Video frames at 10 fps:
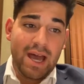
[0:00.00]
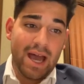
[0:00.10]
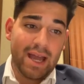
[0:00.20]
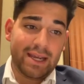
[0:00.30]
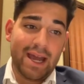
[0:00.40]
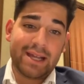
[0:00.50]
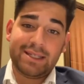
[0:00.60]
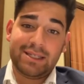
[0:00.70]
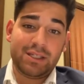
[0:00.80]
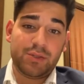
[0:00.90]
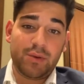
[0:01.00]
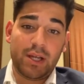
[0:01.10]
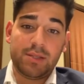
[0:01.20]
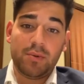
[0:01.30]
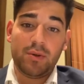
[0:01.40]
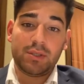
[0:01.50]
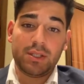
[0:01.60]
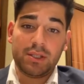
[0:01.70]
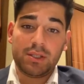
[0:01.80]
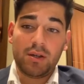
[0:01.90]
and access and transport to
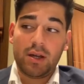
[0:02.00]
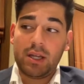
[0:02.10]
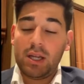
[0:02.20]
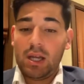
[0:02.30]
the site.